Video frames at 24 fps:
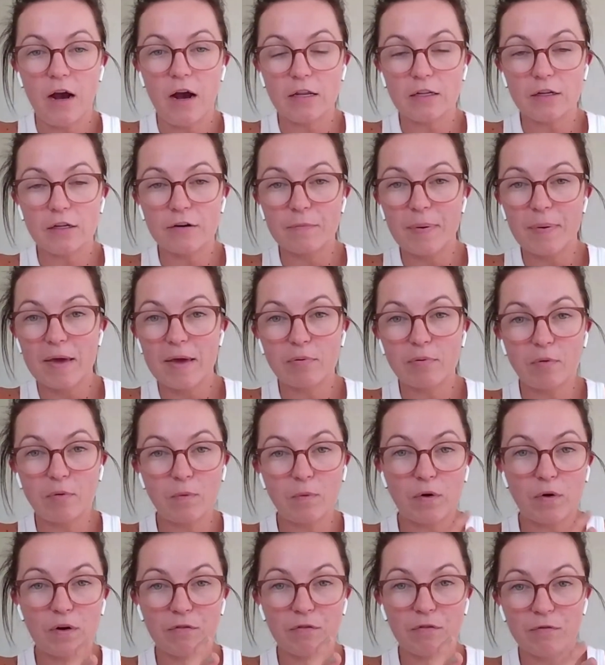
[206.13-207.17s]
a lot of people
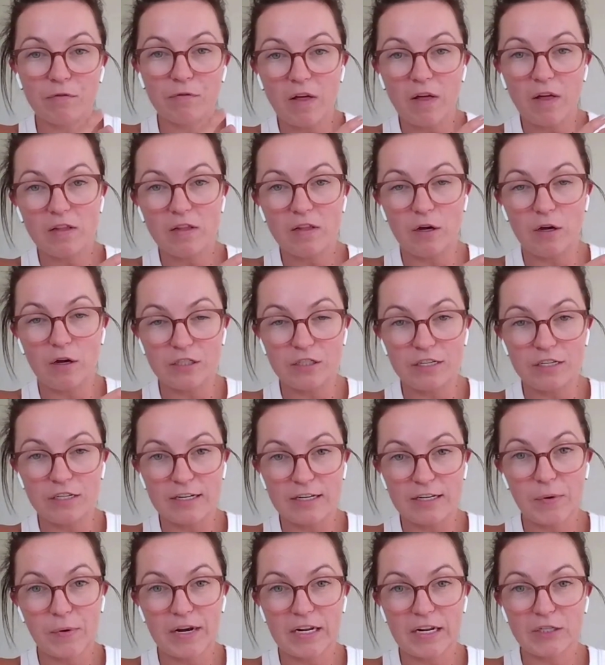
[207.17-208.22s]
would have lodged their
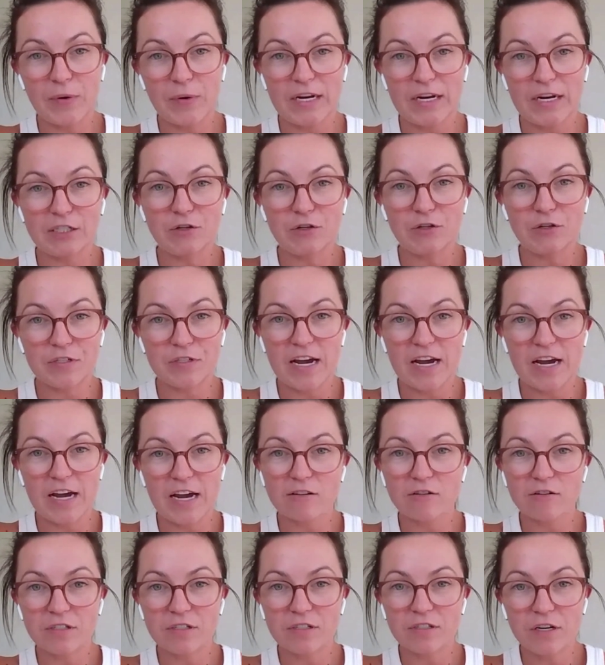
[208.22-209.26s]
2022
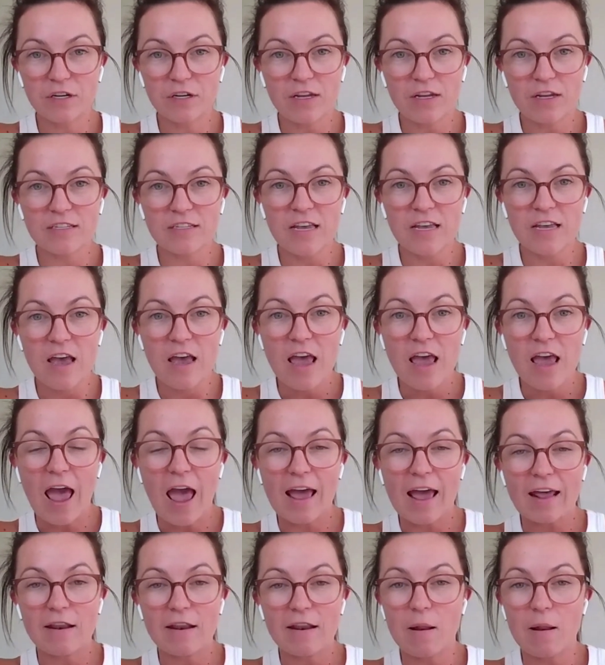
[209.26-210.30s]
tax returns
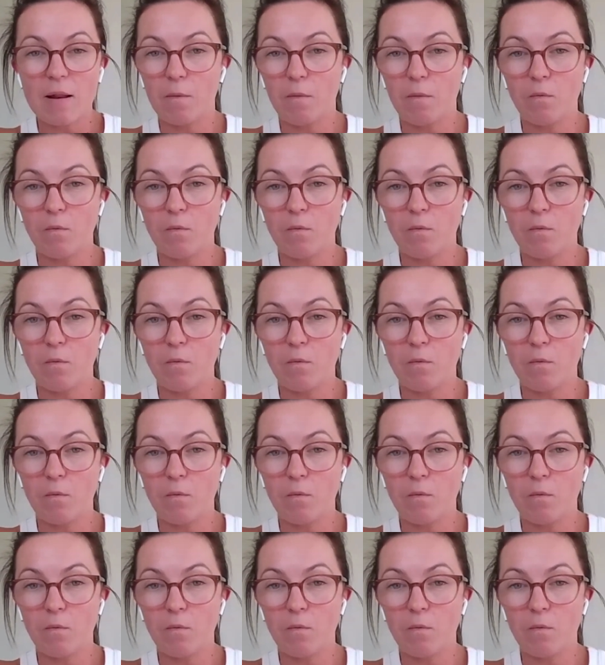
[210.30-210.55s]
and